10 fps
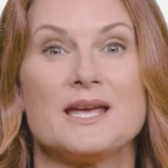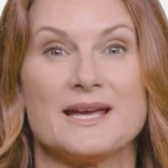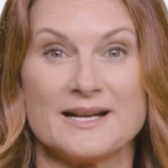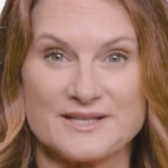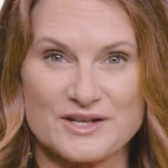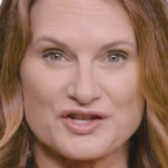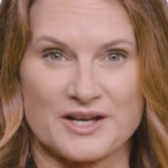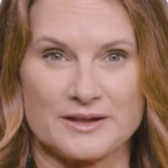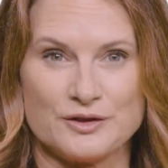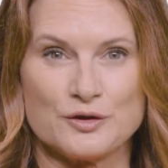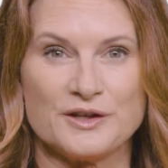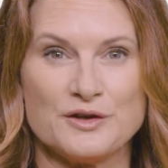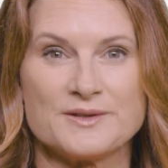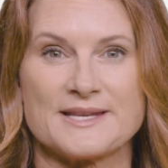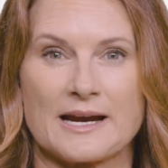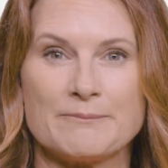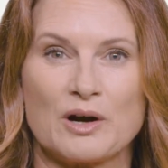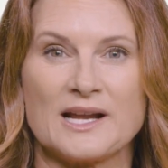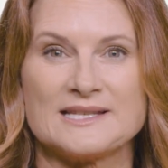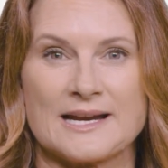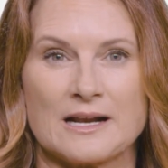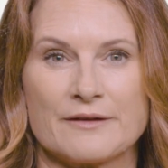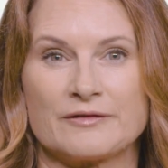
In addition, you can use second-party data